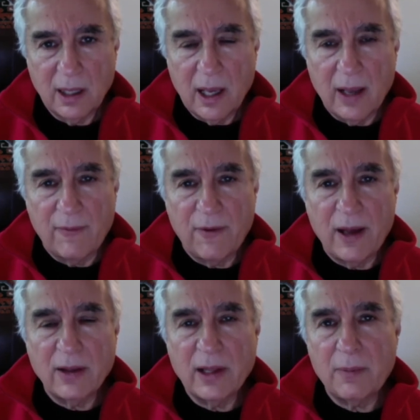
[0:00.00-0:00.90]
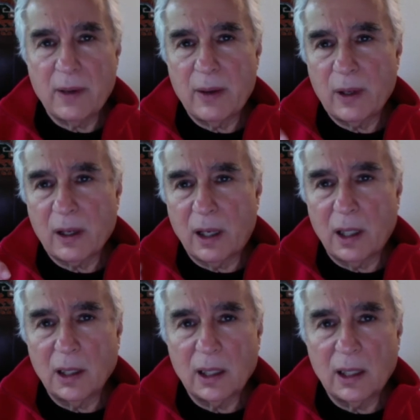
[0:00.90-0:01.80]
and found that by
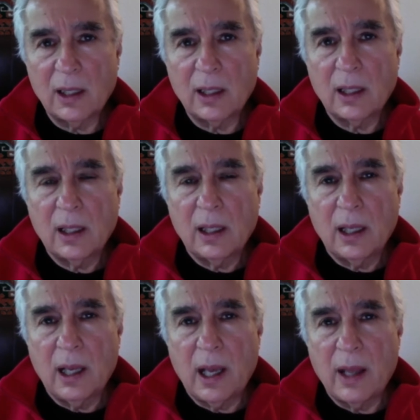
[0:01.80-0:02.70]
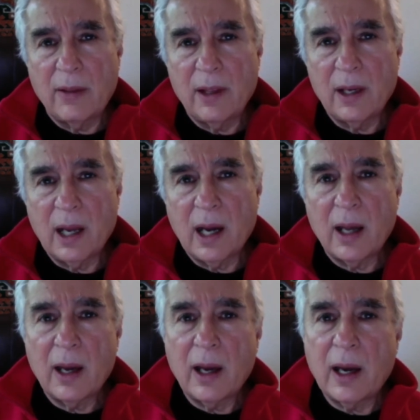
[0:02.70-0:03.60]
recalling it, and then
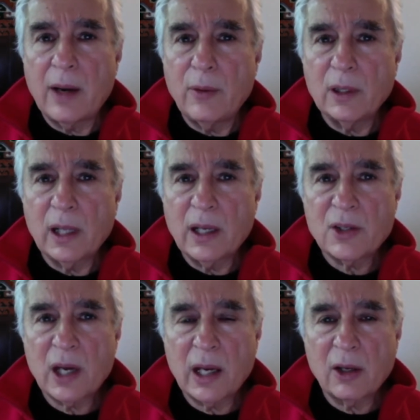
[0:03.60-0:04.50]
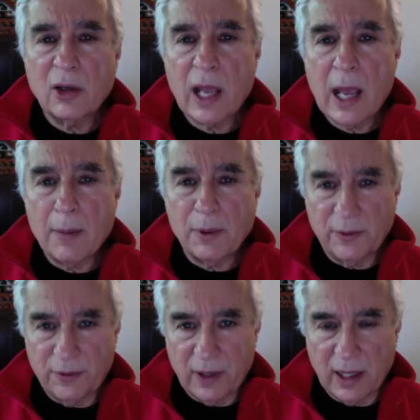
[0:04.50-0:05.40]
I realized I could
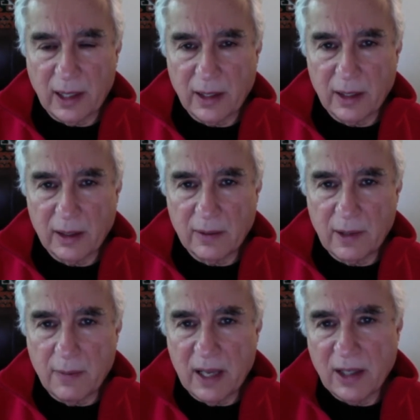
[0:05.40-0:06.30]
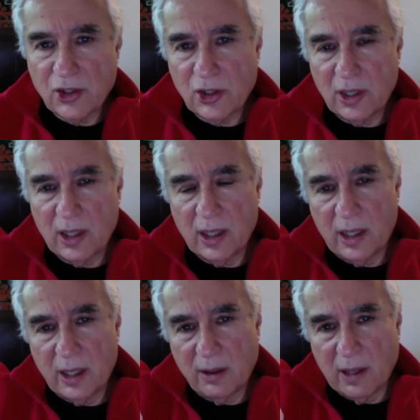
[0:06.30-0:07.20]
amplify it. Imagine
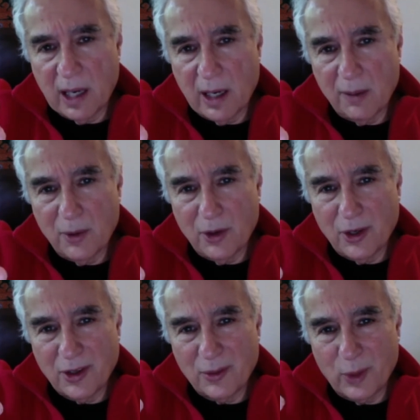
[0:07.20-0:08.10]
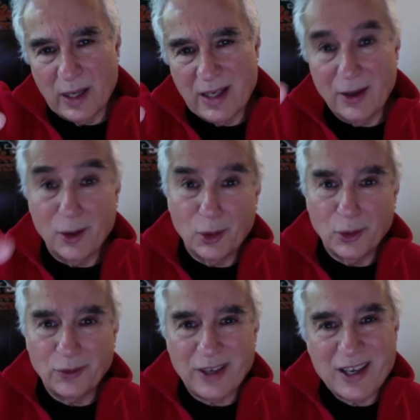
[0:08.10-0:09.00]
a knob on a radio,
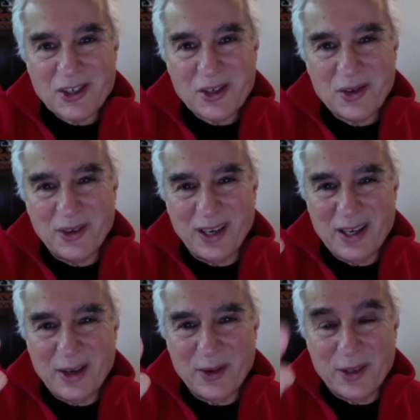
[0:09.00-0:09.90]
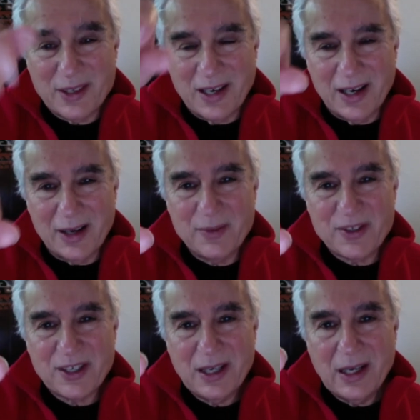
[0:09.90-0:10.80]
old-fashioned radio with
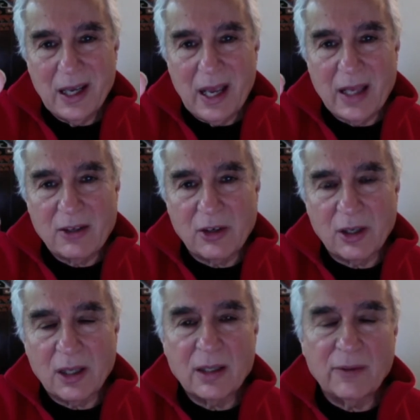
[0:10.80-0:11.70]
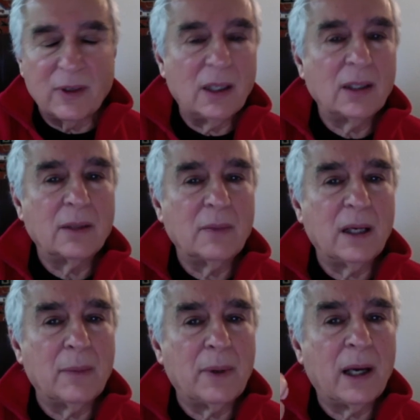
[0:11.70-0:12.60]
knobs, and turning the volume
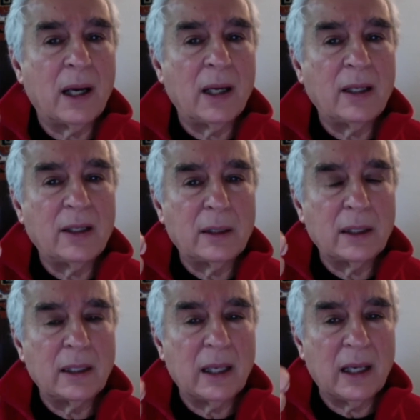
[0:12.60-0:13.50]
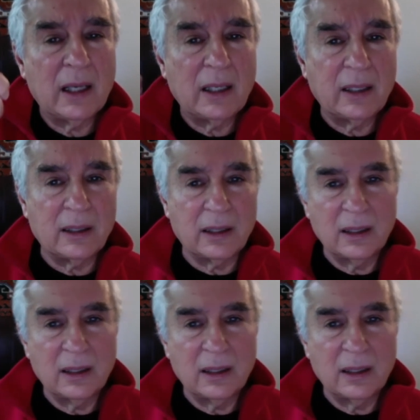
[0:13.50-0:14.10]
up higher and higher.